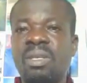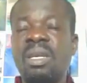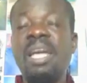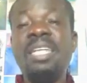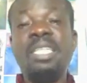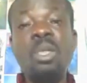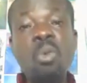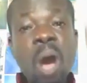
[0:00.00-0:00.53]

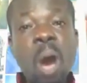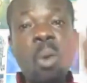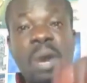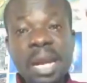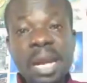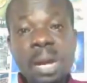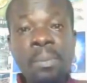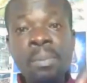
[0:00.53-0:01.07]
itigu a
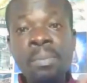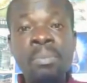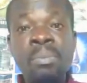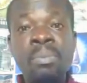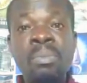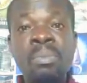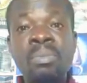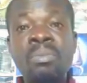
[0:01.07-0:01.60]
wonim
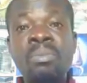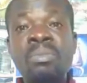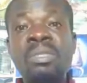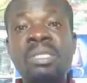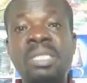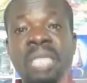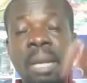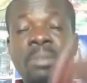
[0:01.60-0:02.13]

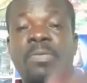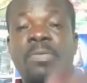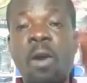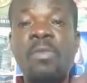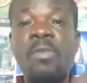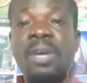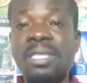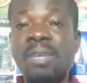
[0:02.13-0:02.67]
James 4
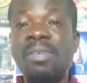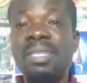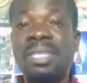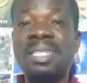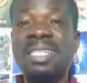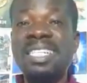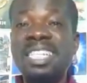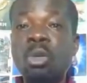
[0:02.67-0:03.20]
verse
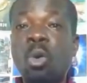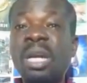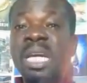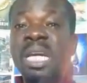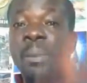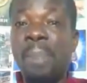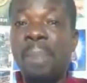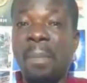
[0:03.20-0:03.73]
17 si di
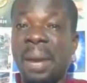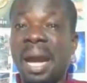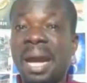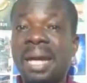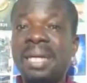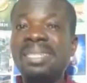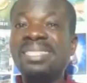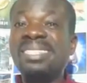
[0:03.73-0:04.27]
wonim papa
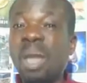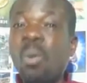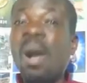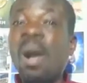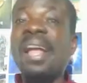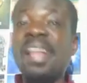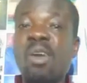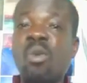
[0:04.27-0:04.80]
na
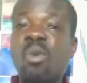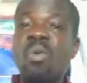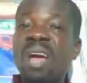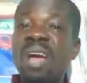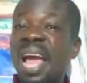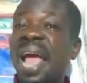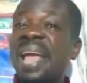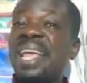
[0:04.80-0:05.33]
wanya no
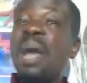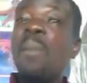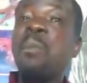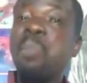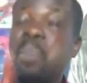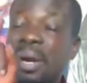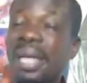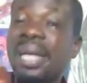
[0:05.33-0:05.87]
eye
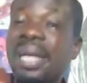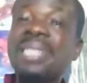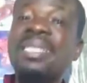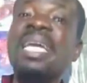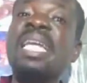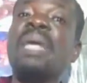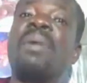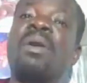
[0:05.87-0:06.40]
bone
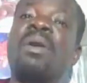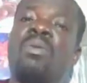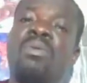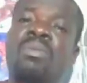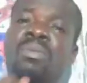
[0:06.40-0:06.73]
kese de ma no